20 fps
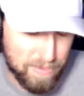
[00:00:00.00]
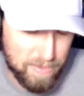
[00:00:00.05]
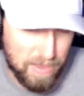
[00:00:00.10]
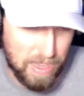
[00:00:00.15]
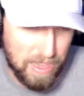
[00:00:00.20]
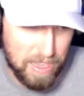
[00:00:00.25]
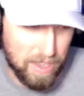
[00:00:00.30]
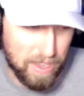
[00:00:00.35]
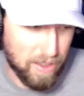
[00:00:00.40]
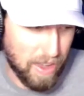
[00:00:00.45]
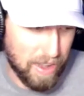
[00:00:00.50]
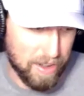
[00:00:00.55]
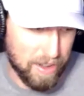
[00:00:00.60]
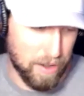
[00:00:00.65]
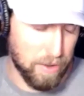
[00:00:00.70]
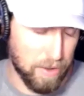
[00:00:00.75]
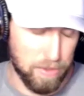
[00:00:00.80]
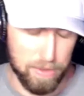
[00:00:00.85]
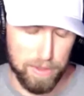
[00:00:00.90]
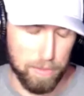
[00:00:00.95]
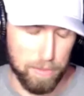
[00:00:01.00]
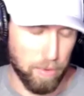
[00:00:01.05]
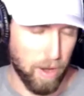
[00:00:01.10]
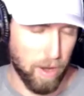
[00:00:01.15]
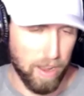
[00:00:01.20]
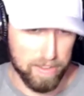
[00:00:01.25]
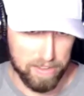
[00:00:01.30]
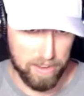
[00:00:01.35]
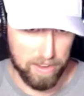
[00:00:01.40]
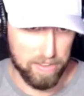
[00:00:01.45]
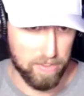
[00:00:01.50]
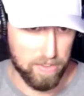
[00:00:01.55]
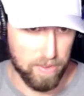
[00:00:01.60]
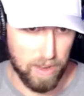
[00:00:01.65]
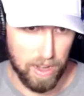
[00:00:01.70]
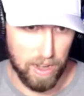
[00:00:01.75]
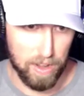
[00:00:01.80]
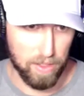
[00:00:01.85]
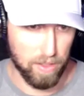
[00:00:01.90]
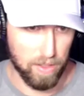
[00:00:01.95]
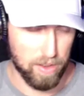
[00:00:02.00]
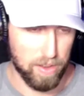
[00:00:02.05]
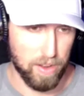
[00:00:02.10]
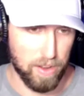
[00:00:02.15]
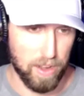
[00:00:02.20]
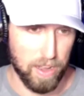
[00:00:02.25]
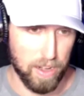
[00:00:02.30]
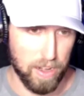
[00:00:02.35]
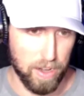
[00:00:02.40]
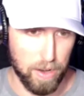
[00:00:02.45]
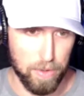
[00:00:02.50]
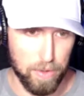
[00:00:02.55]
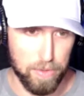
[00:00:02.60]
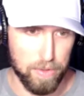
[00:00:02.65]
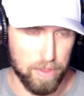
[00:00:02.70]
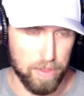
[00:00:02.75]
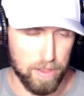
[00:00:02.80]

you got to go through the process. You got to go through